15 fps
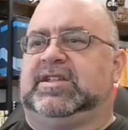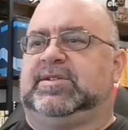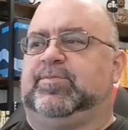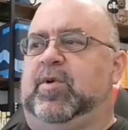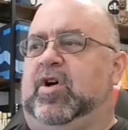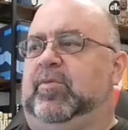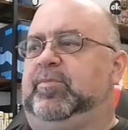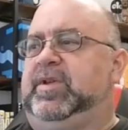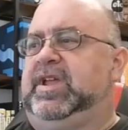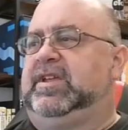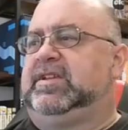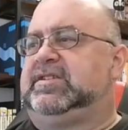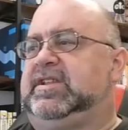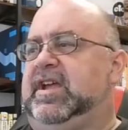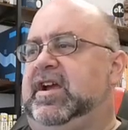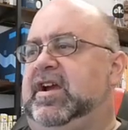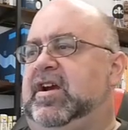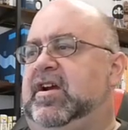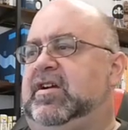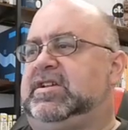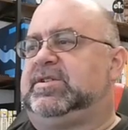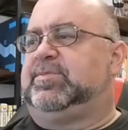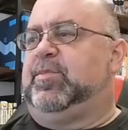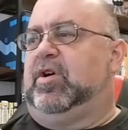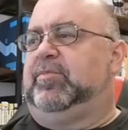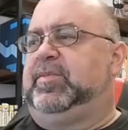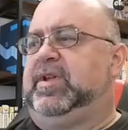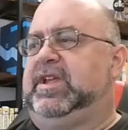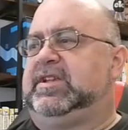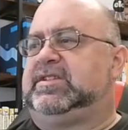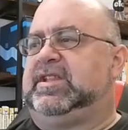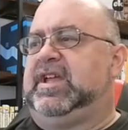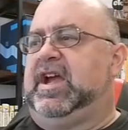peaks there, small peaks there, and they're